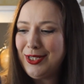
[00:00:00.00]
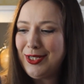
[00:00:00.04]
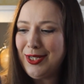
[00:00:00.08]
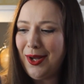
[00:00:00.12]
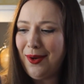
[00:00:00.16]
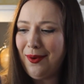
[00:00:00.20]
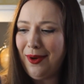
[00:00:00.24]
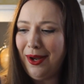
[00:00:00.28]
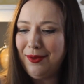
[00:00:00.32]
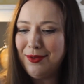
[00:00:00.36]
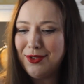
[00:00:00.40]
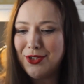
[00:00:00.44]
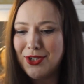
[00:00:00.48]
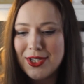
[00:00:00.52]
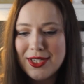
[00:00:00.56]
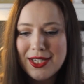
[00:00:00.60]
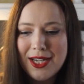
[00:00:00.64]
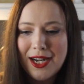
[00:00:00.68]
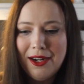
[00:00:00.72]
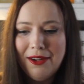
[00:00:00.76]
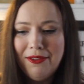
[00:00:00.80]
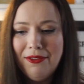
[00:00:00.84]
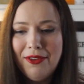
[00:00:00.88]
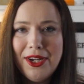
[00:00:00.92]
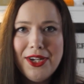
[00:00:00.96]
So I was just
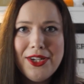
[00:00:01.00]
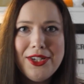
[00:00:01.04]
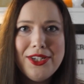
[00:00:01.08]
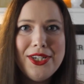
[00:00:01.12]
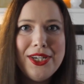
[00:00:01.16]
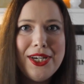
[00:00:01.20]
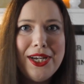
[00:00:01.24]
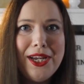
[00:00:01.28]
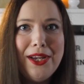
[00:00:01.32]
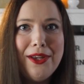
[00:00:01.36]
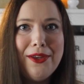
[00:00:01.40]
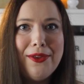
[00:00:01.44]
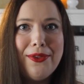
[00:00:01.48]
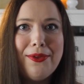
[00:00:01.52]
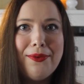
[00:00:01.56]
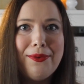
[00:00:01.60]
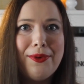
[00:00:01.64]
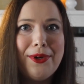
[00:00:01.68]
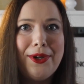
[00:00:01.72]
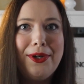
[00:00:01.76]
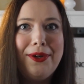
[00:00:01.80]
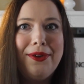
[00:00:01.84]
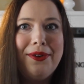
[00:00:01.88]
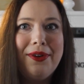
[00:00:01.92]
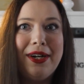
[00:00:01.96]
kind of like digging
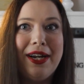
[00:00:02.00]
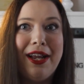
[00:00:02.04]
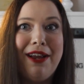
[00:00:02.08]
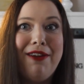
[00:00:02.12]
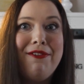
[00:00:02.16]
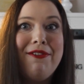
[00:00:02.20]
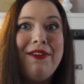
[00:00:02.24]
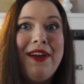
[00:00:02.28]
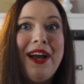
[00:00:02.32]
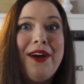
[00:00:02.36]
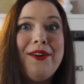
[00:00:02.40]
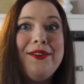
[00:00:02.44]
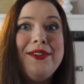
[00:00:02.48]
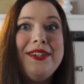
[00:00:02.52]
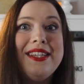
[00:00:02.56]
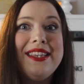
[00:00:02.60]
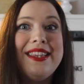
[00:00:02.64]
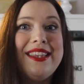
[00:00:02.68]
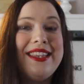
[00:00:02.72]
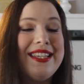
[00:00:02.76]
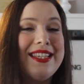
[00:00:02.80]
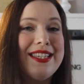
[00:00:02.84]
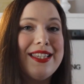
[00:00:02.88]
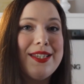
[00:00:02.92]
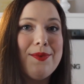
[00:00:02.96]
through, and I found
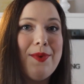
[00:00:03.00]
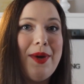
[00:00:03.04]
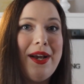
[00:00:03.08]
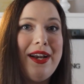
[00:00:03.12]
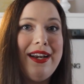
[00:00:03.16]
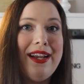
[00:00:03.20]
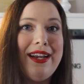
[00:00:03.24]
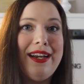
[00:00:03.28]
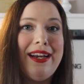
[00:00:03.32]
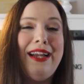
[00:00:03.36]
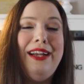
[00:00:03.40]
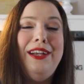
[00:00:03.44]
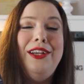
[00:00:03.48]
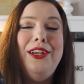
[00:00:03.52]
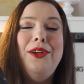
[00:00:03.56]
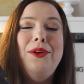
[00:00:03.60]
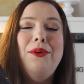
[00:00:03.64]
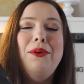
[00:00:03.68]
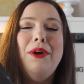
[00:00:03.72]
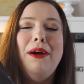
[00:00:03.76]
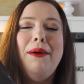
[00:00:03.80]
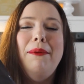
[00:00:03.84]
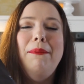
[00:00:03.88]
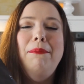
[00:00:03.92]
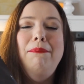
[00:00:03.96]
this one, and I
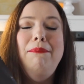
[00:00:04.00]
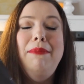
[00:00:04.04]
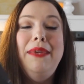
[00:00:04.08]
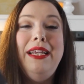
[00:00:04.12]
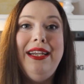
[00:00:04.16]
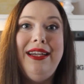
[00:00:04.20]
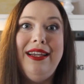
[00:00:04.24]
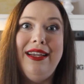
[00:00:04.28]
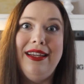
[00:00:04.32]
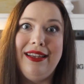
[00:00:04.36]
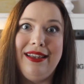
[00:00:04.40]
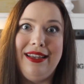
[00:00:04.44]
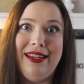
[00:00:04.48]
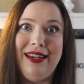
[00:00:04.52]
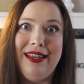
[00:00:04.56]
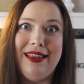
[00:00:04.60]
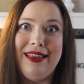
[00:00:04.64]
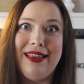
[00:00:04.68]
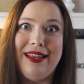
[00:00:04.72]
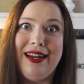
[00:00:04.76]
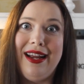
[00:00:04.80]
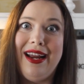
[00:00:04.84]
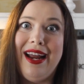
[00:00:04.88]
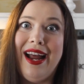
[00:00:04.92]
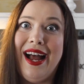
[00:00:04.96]
knew immediately
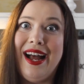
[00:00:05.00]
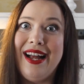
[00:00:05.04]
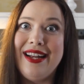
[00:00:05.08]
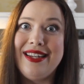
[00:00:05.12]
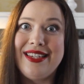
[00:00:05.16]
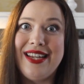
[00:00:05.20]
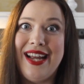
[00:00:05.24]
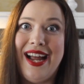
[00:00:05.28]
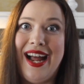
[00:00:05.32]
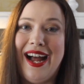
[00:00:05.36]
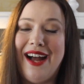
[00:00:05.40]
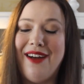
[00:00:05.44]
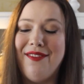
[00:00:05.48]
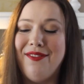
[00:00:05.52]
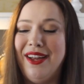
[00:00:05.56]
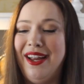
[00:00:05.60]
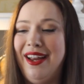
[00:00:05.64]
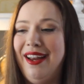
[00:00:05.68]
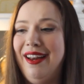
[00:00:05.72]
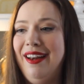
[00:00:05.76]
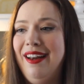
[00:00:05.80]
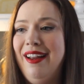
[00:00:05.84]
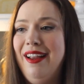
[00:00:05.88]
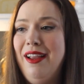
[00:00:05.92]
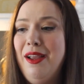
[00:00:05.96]
that I had to have
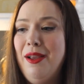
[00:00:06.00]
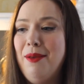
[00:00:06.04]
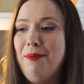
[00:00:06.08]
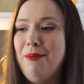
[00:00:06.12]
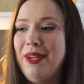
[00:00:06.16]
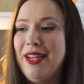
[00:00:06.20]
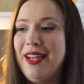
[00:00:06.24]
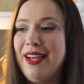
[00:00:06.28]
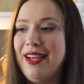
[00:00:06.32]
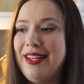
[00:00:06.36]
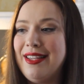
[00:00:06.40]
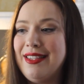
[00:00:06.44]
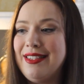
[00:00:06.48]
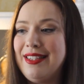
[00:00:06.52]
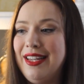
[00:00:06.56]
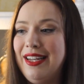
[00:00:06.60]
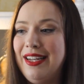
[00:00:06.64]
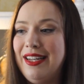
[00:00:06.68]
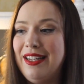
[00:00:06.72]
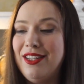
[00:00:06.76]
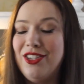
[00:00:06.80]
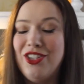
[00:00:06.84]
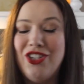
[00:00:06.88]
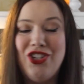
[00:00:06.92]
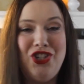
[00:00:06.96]
it because
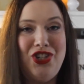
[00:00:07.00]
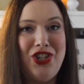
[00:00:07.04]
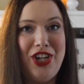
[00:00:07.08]
it is